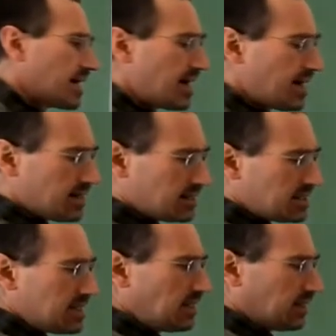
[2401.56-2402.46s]
and
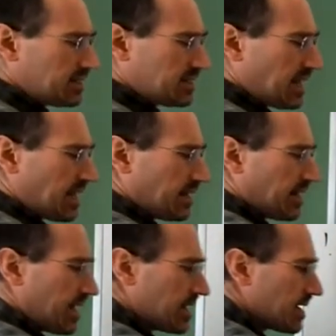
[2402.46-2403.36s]

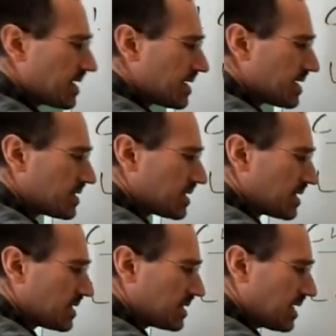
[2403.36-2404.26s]
acetyl is
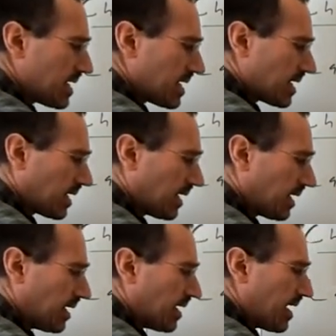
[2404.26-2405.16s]
acidic
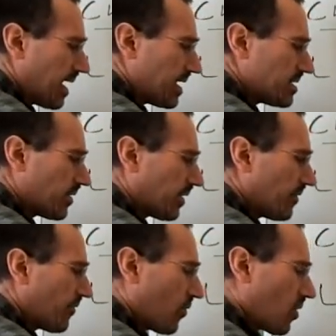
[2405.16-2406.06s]
and you
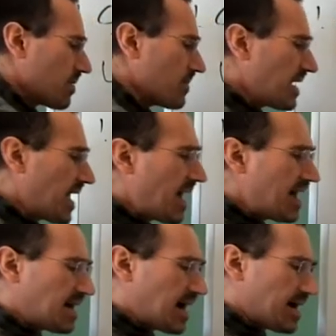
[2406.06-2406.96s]
can form an
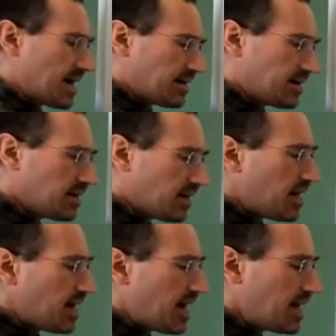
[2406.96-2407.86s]
anion,
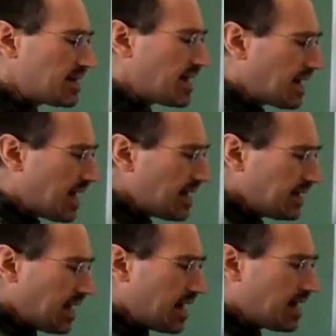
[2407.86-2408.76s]
and that
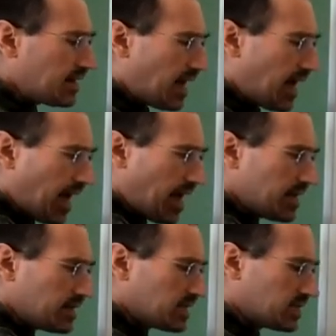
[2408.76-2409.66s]
anion
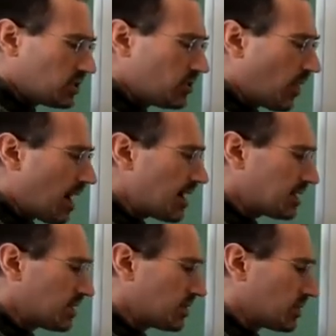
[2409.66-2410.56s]
has two
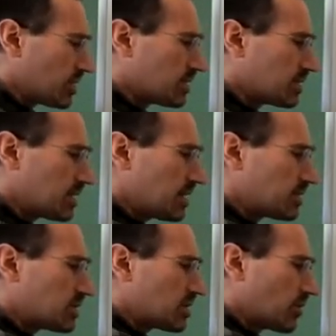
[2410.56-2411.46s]
oxygens,
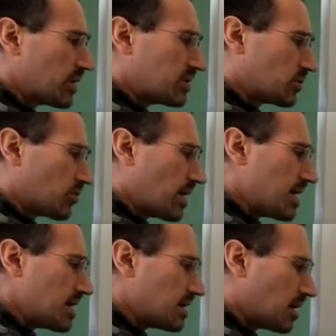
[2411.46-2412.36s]
and so it's
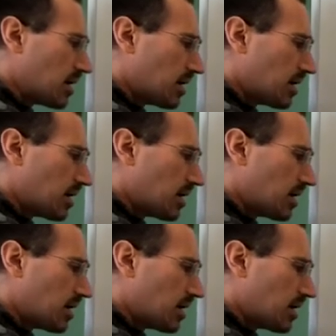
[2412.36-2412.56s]
great